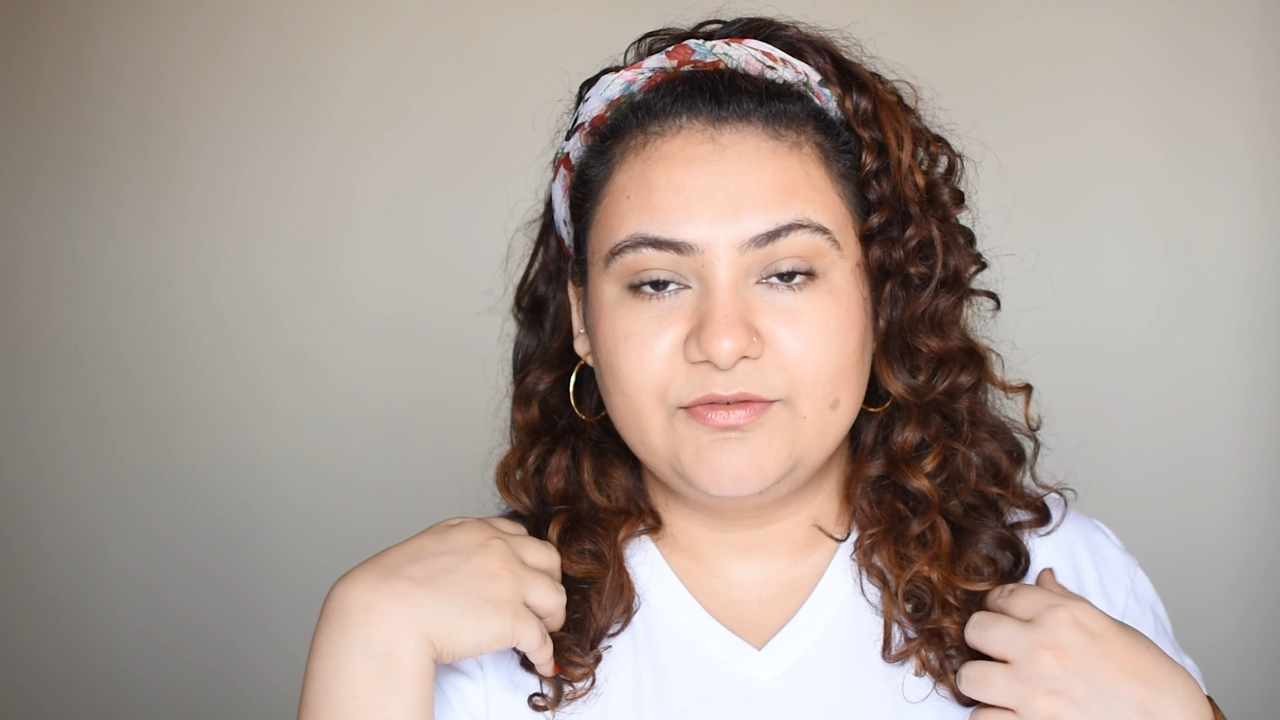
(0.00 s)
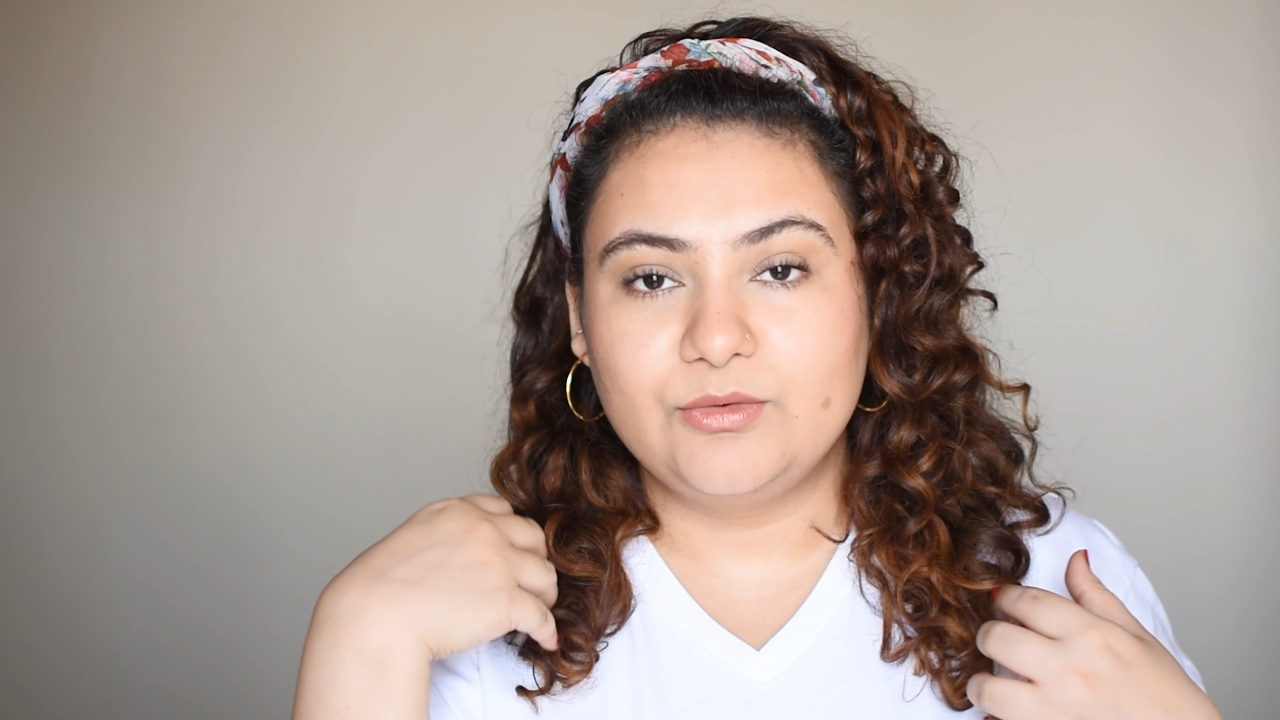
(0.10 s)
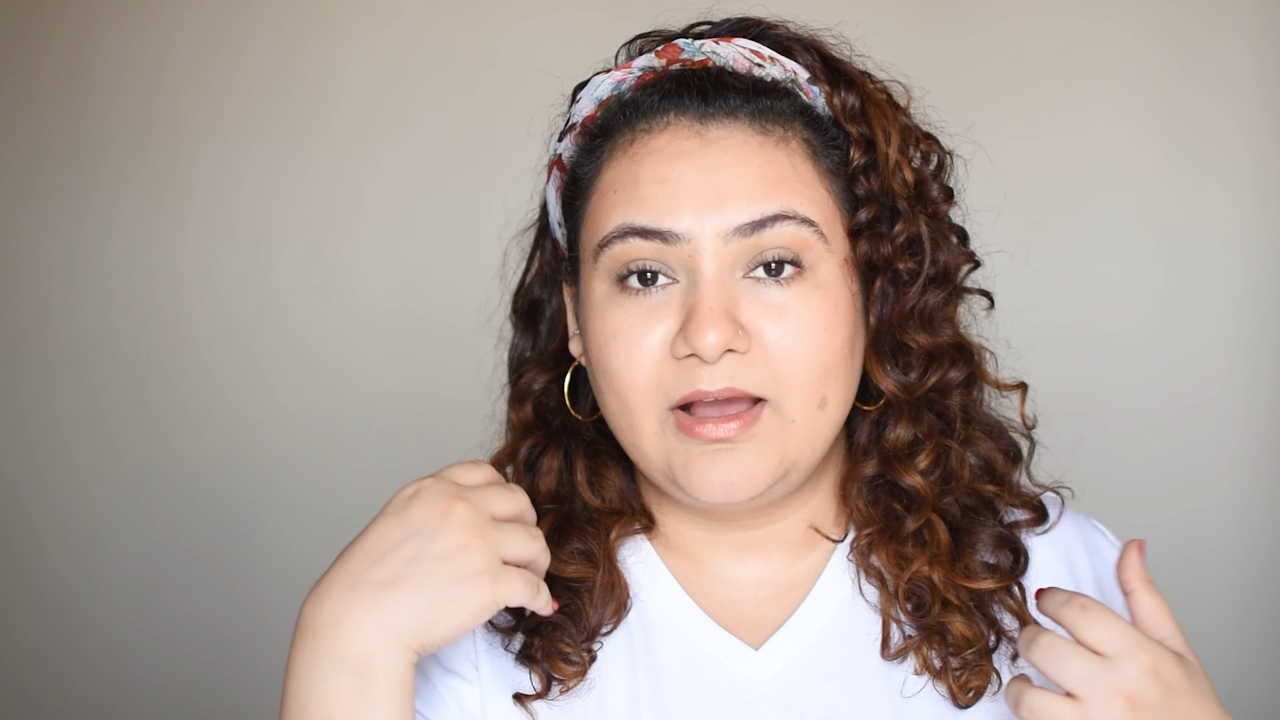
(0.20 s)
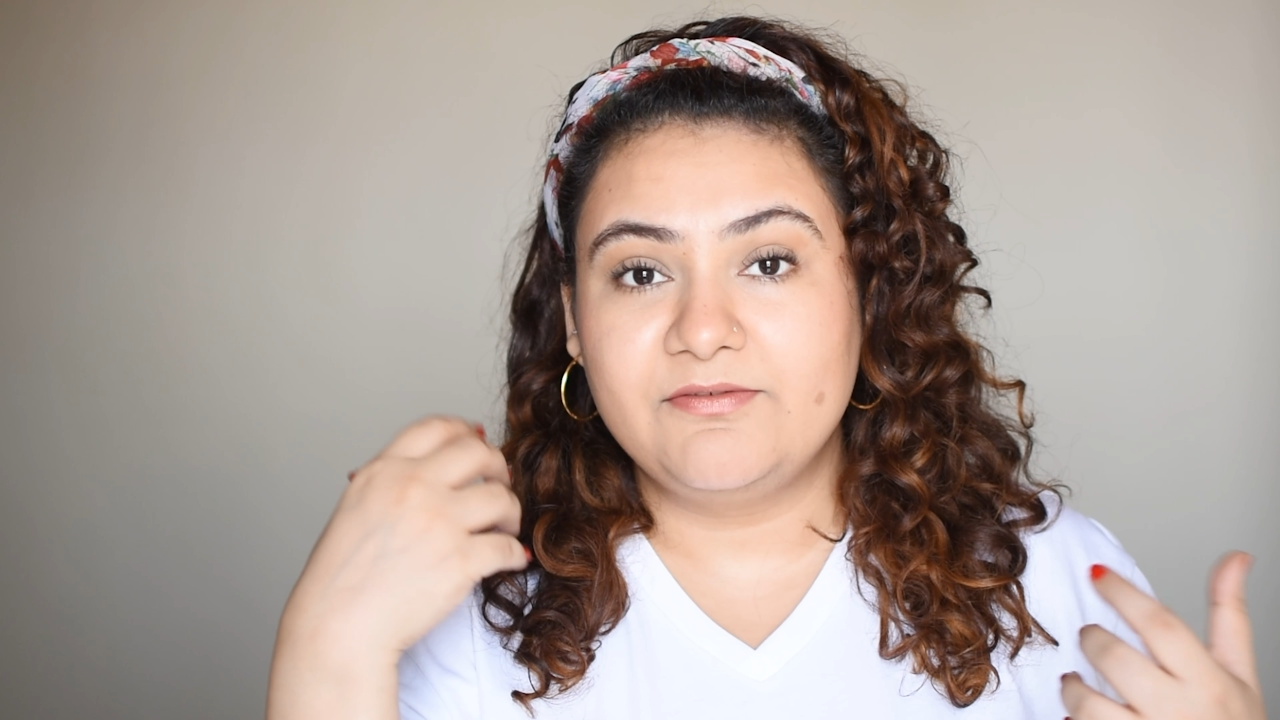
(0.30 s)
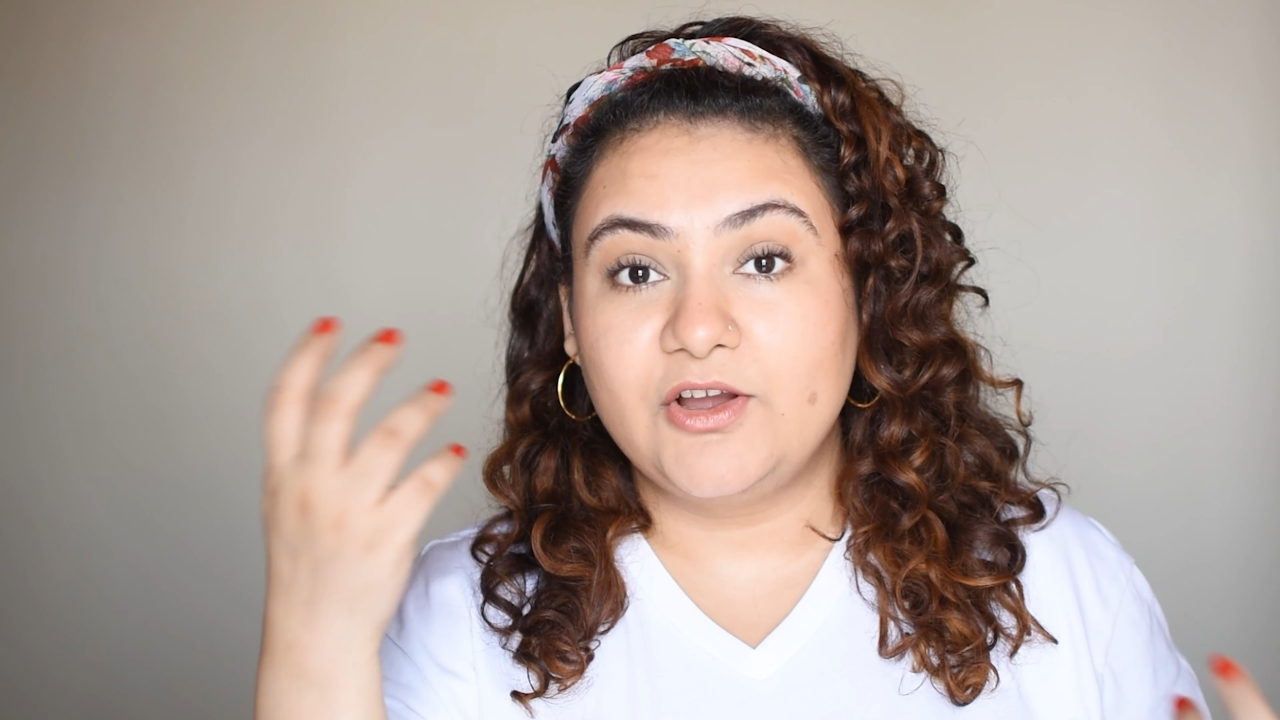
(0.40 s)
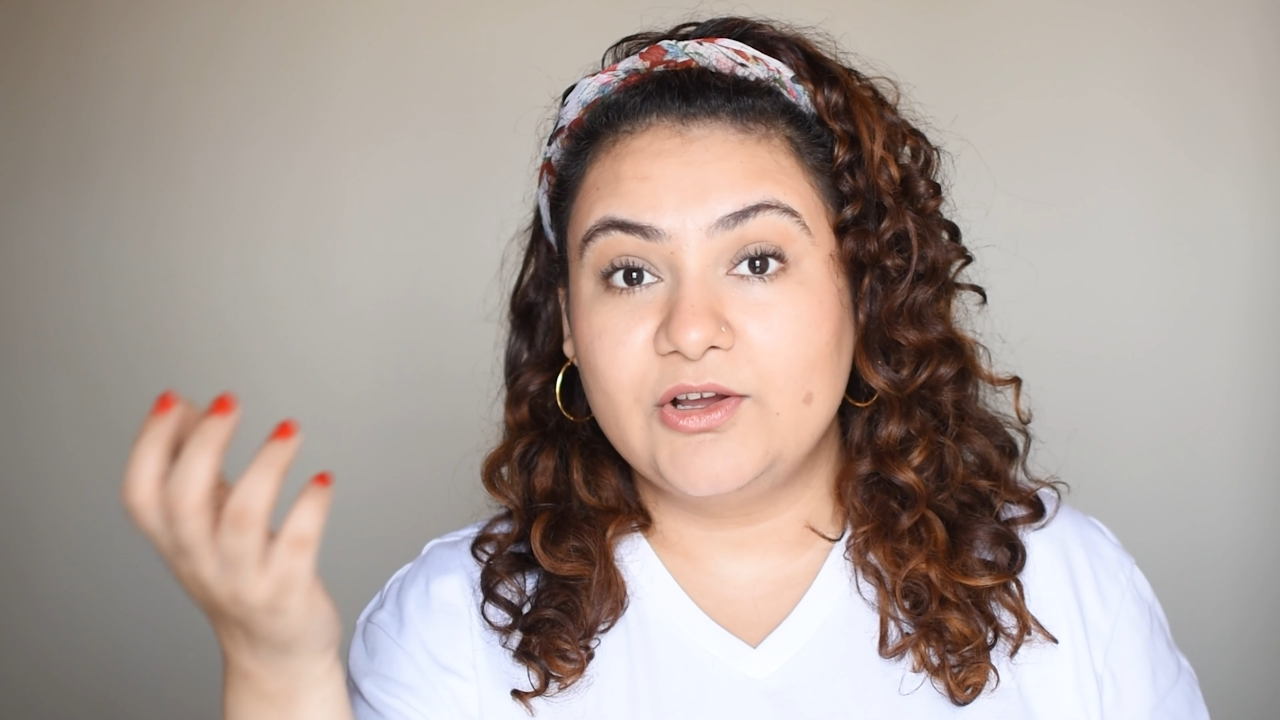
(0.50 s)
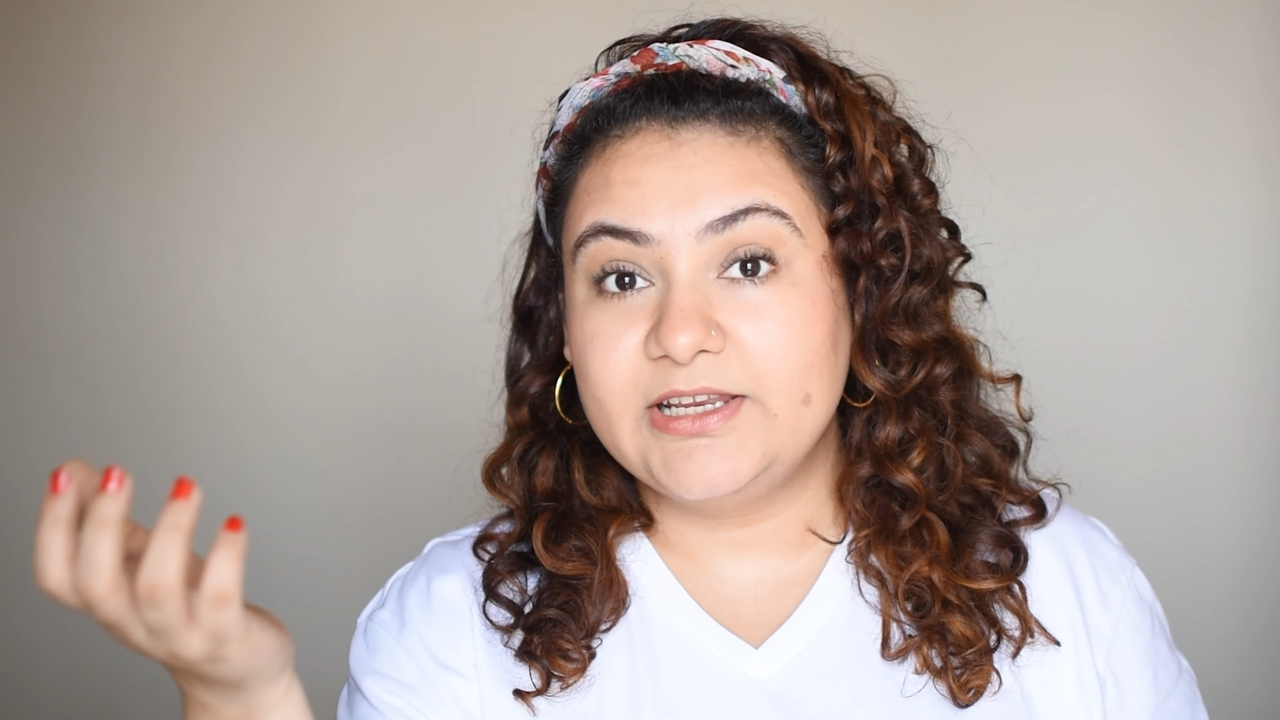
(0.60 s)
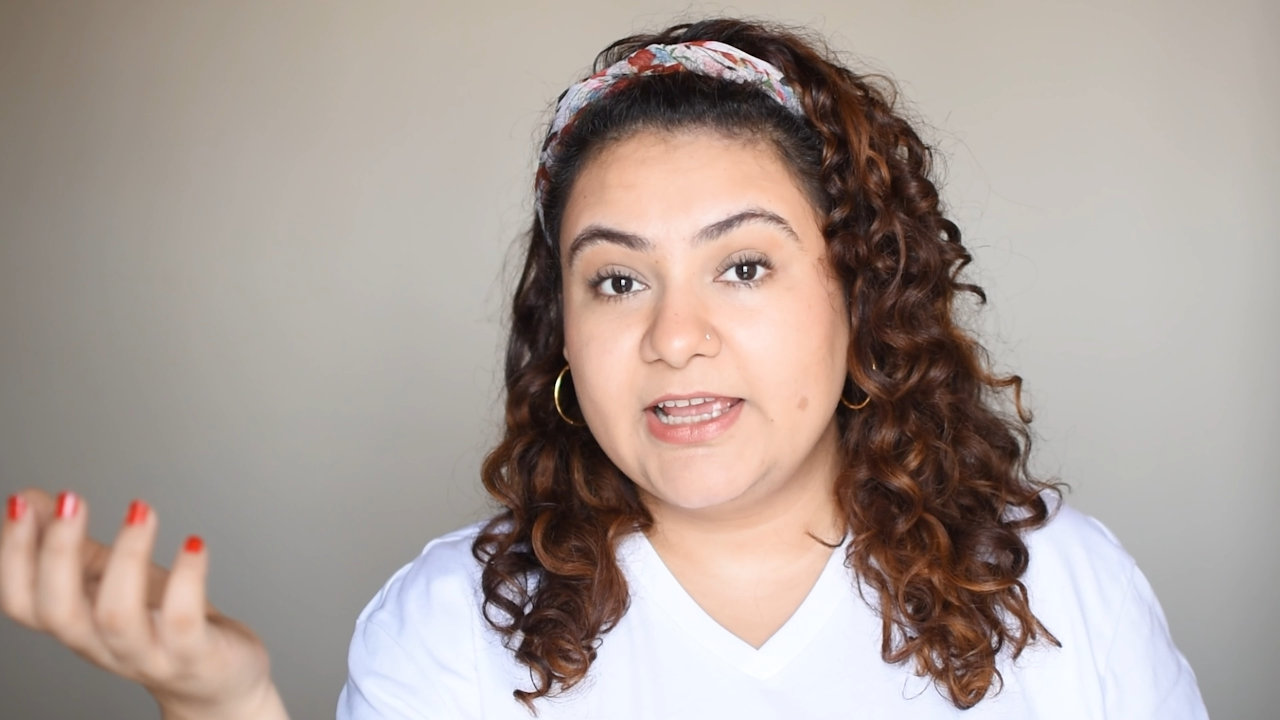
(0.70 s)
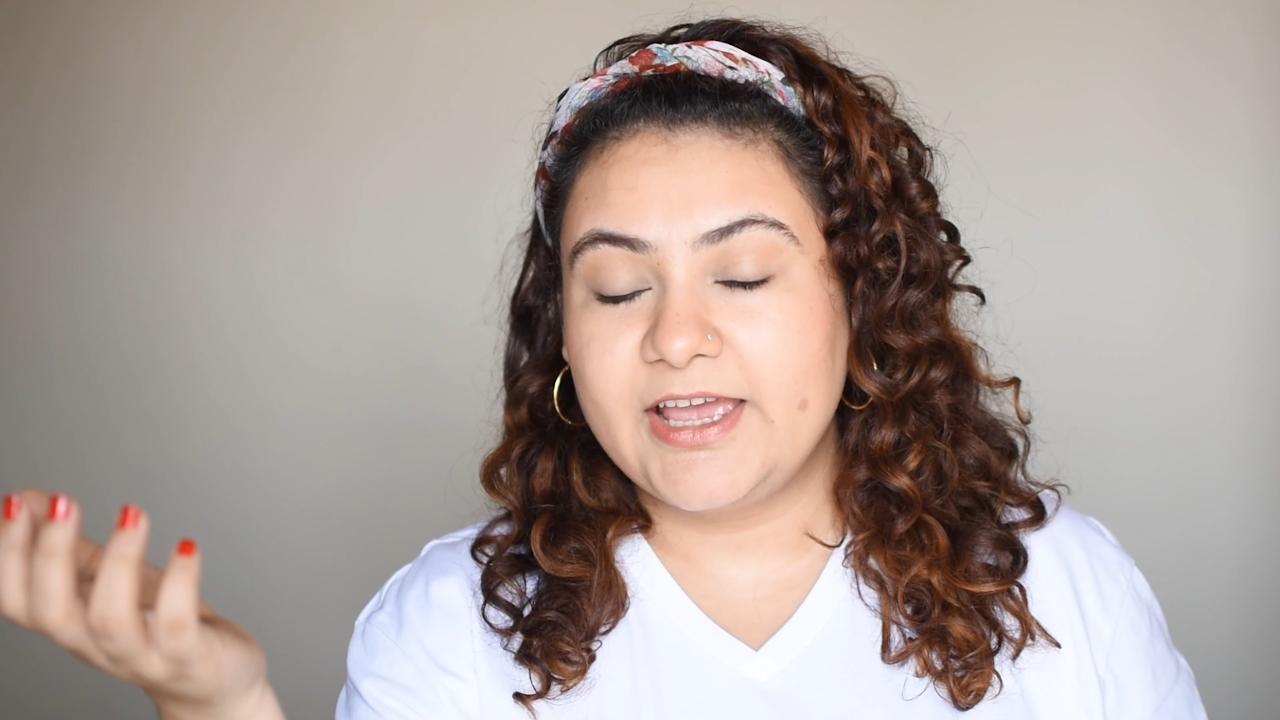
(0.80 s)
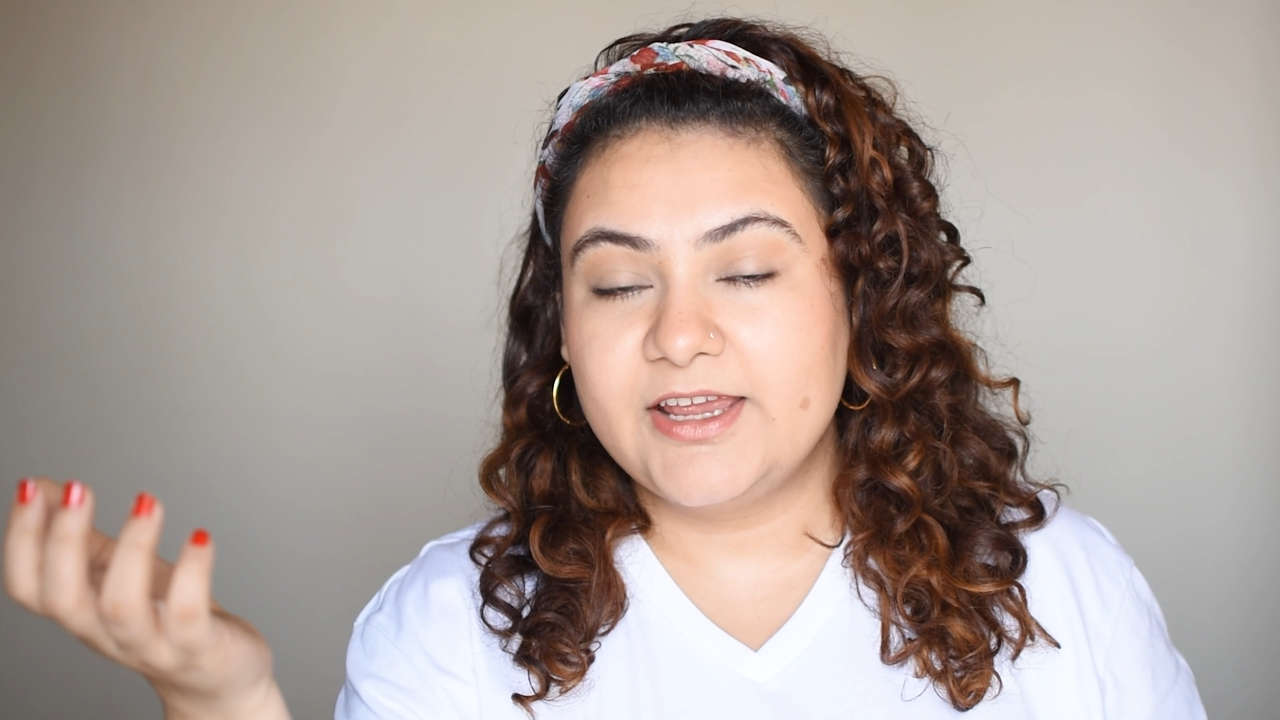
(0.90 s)
if you have
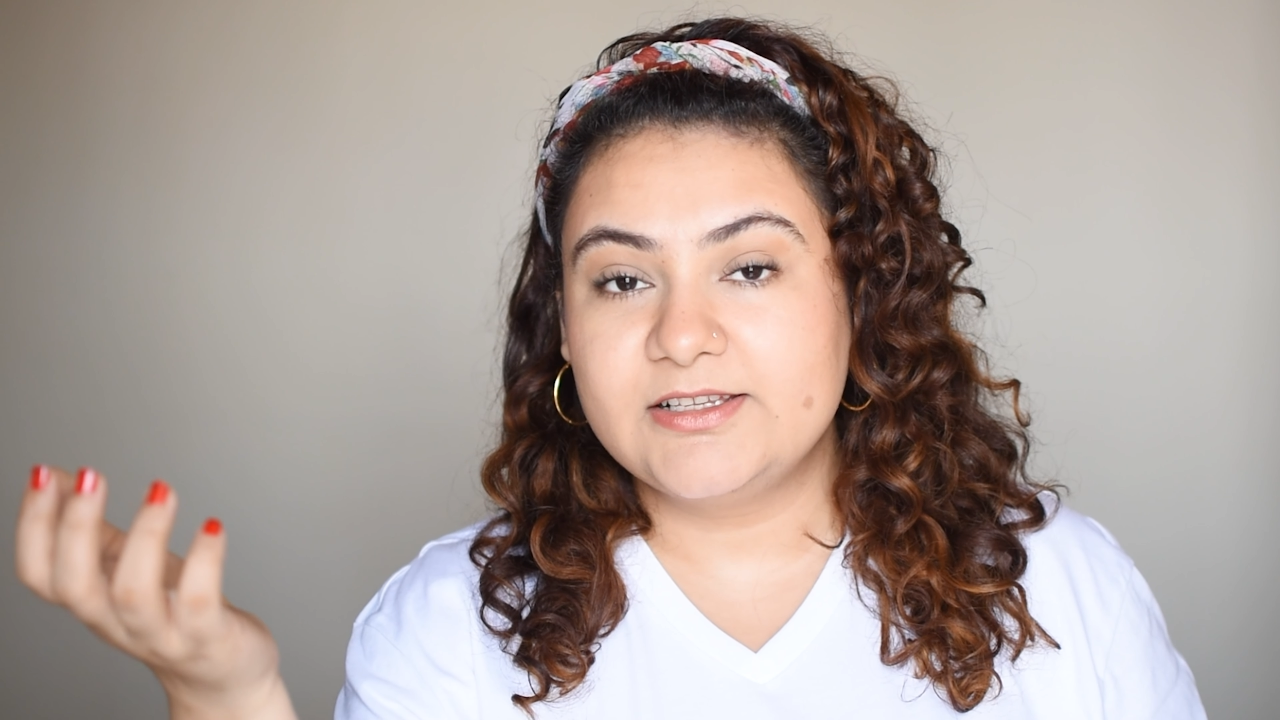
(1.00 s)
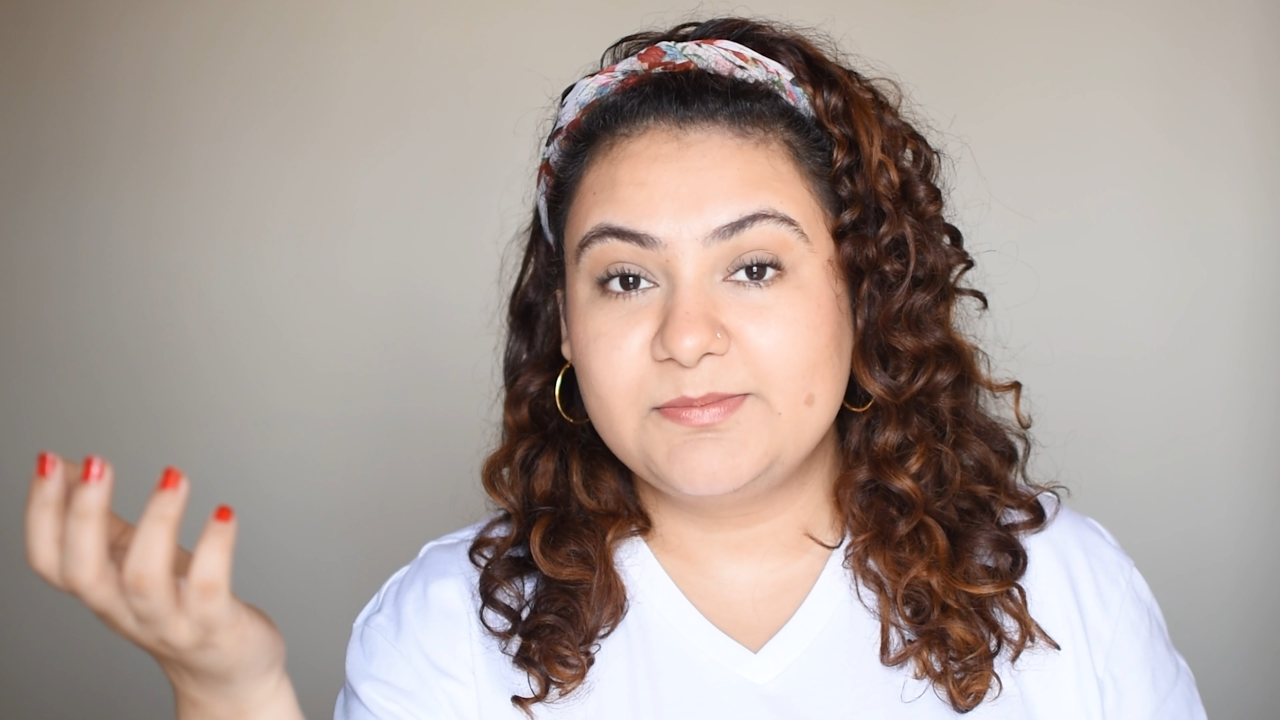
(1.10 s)
curly hair,